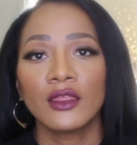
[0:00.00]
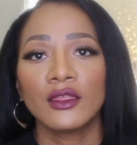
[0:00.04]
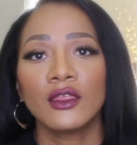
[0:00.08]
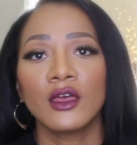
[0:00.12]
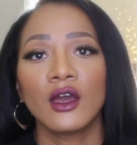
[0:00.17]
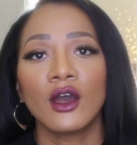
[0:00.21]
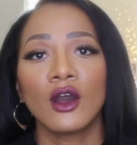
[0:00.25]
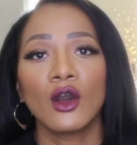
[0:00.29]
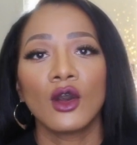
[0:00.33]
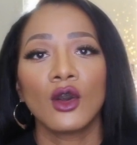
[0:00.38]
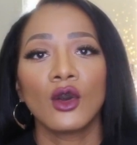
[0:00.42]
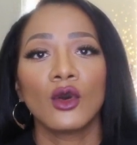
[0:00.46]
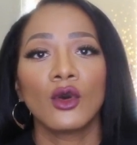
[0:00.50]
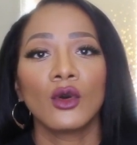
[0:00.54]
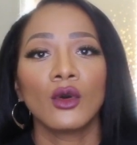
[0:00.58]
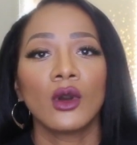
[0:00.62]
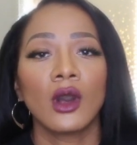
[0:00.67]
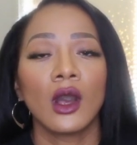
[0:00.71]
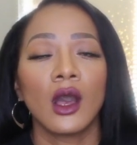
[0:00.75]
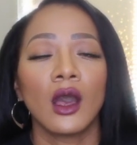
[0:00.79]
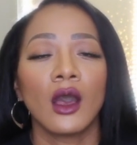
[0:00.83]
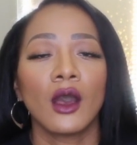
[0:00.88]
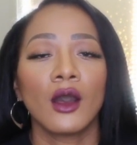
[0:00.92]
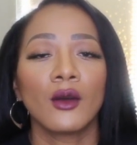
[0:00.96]
the
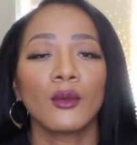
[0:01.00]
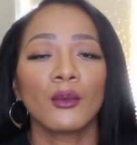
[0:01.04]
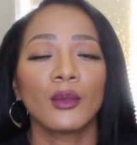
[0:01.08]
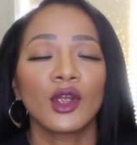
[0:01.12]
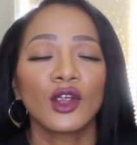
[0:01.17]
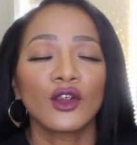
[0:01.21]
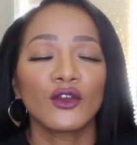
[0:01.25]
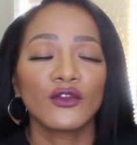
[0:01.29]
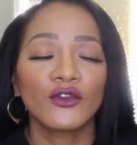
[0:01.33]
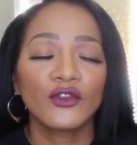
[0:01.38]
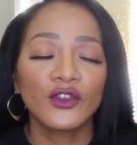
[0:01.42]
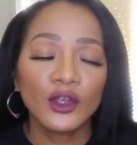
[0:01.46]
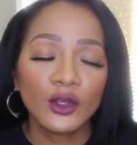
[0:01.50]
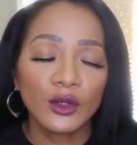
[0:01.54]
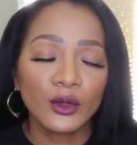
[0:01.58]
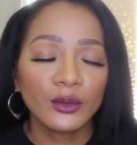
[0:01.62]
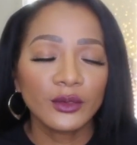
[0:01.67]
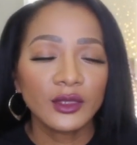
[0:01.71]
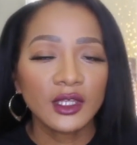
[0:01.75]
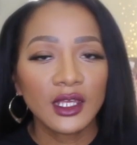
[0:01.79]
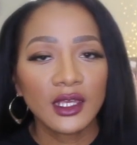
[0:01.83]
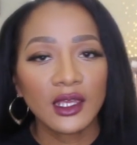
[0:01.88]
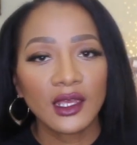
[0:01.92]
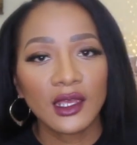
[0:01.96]
whole uh,
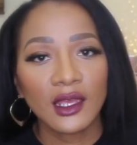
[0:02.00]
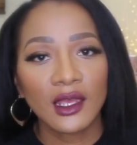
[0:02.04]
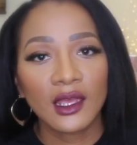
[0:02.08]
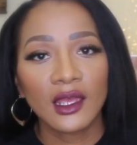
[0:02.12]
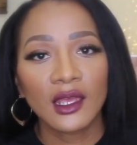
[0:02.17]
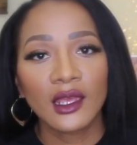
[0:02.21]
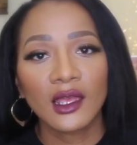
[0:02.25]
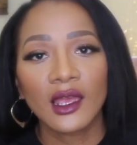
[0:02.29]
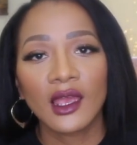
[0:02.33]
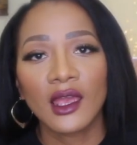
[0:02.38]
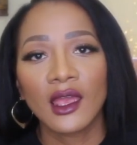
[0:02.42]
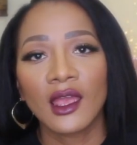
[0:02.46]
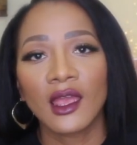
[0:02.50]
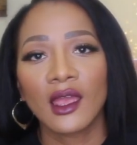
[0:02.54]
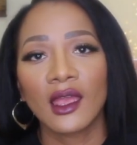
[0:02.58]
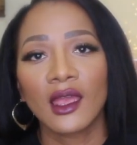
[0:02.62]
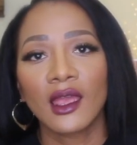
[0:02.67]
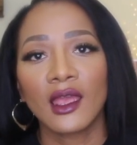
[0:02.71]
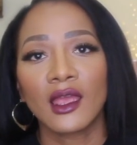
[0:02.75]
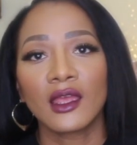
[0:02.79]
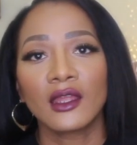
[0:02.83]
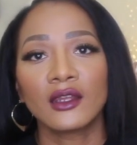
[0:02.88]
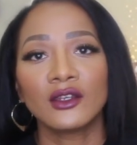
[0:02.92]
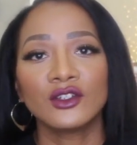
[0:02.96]
perfume thing
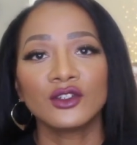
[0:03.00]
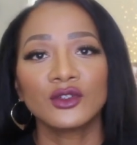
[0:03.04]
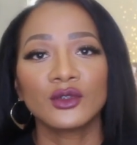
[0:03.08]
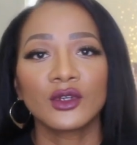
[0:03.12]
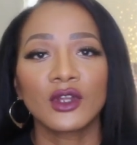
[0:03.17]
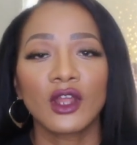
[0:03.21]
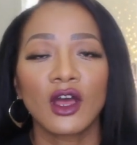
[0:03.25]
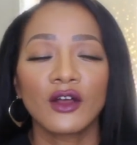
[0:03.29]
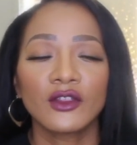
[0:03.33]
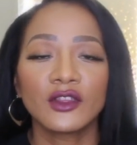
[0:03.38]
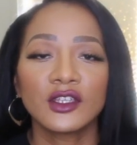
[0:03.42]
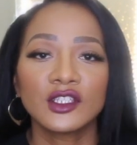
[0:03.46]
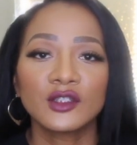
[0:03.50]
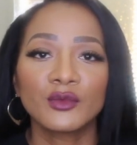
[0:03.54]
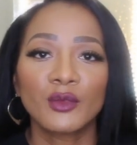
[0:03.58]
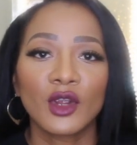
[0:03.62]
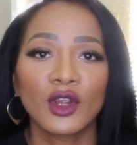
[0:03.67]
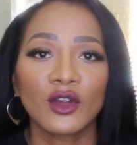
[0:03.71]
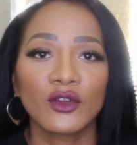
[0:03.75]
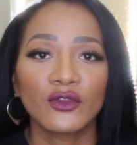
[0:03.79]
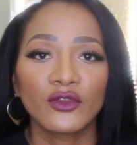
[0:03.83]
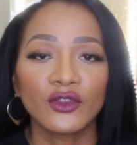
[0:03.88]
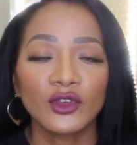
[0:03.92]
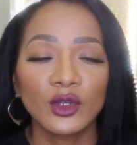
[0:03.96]
and doing all these
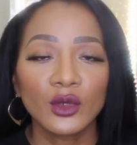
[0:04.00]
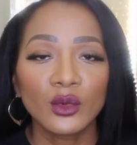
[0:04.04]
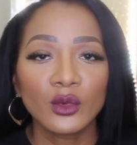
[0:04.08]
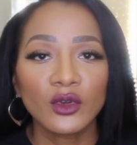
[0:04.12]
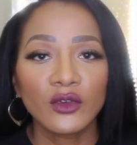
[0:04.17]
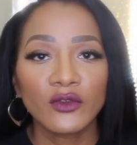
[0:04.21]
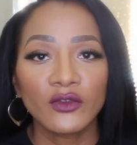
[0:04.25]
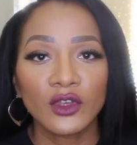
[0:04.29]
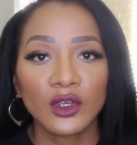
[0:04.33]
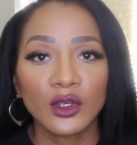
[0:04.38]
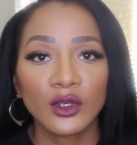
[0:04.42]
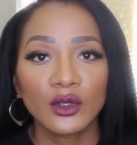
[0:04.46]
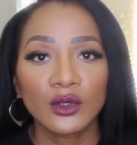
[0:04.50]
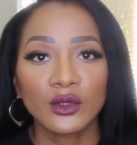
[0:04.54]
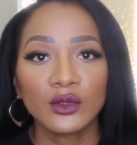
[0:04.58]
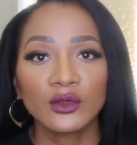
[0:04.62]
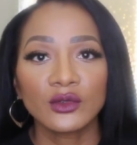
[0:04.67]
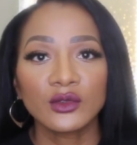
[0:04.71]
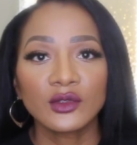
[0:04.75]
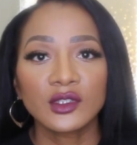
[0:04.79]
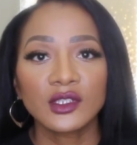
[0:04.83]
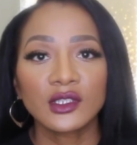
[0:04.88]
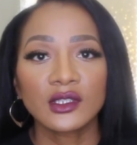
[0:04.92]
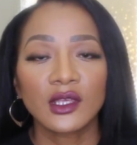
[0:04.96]
perfume
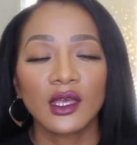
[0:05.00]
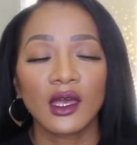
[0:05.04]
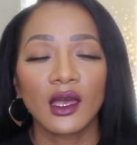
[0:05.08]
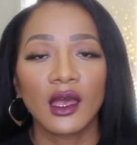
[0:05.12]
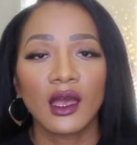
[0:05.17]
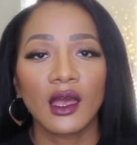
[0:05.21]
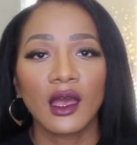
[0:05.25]
reviews,